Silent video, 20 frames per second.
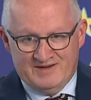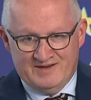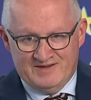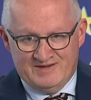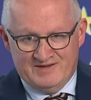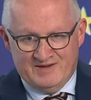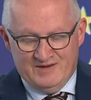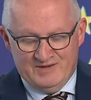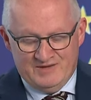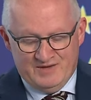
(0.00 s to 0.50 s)

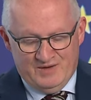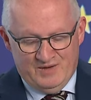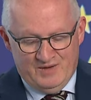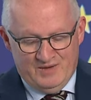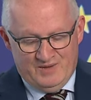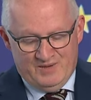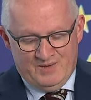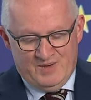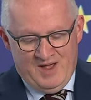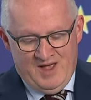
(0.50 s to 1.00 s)

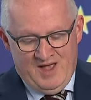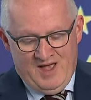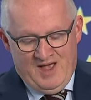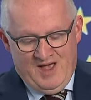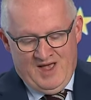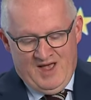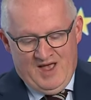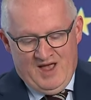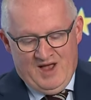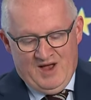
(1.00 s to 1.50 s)
So
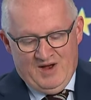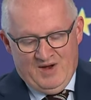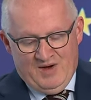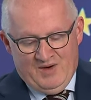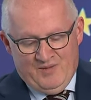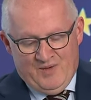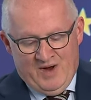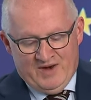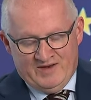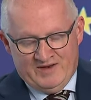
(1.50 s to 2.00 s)

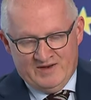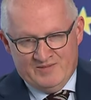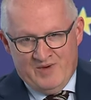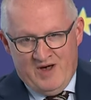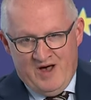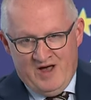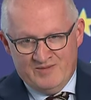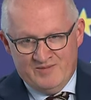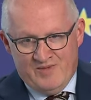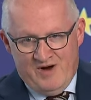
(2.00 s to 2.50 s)
whether the
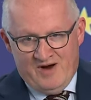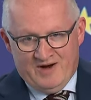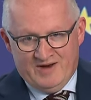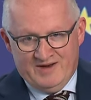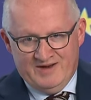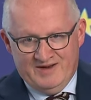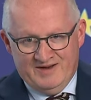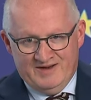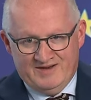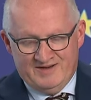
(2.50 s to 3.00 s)
bond
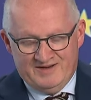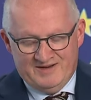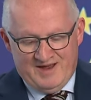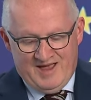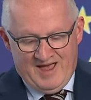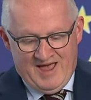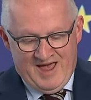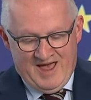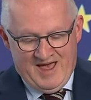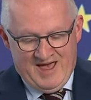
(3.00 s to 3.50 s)
market,
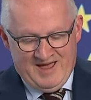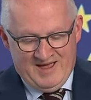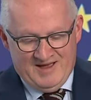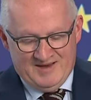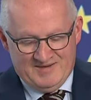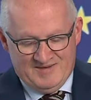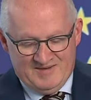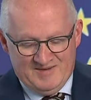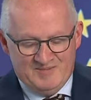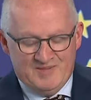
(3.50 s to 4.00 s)

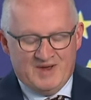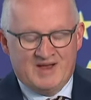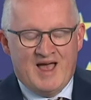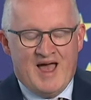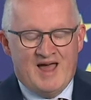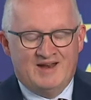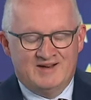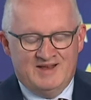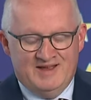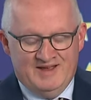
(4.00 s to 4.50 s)

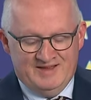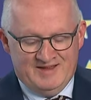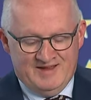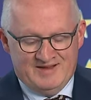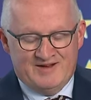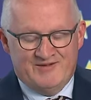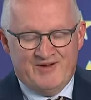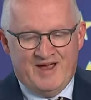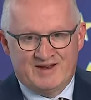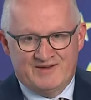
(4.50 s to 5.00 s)
mechanically the
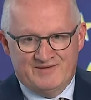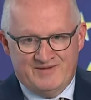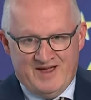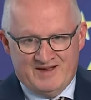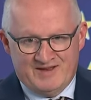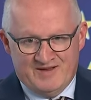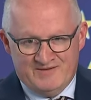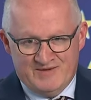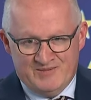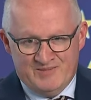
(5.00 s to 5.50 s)
direct
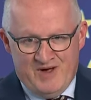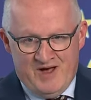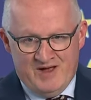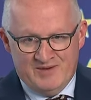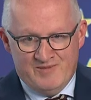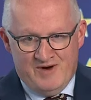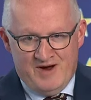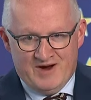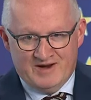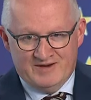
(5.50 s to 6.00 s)
effect of the bond
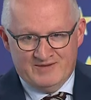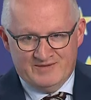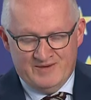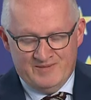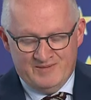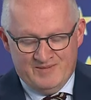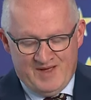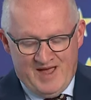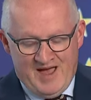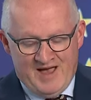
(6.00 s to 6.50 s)
market
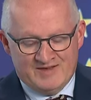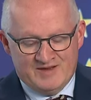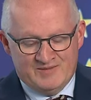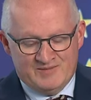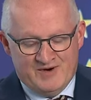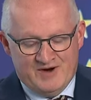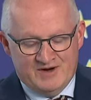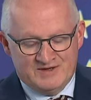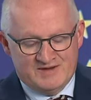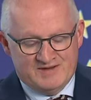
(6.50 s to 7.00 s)
from asset
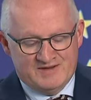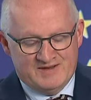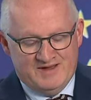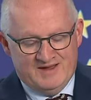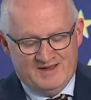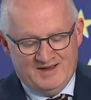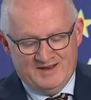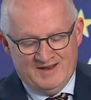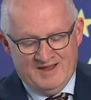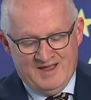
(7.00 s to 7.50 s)

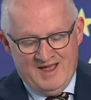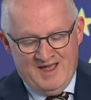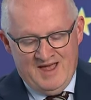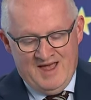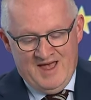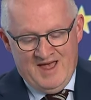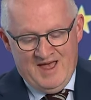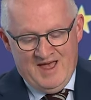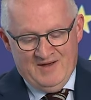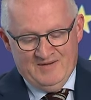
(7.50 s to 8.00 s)
purchasing
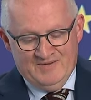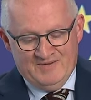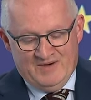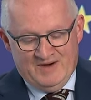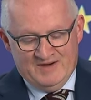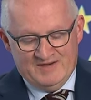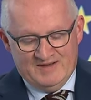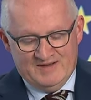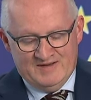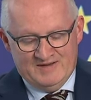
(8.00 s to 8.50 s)

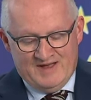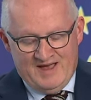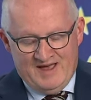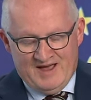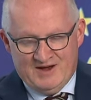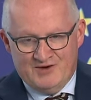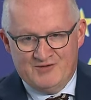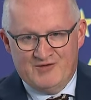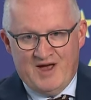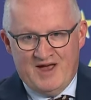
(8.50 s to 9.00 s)
versus
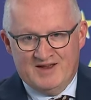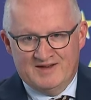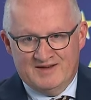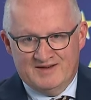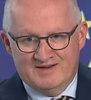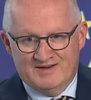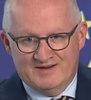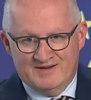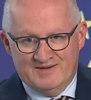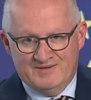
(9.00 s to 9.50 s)

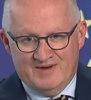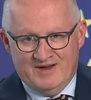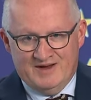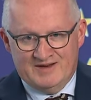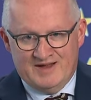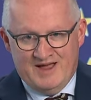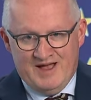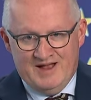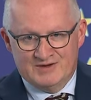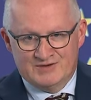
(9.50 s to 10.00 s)
credit via
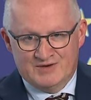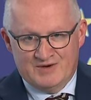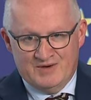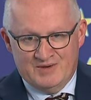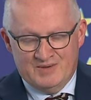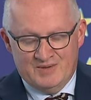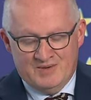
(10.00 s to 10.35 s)
TLTRO.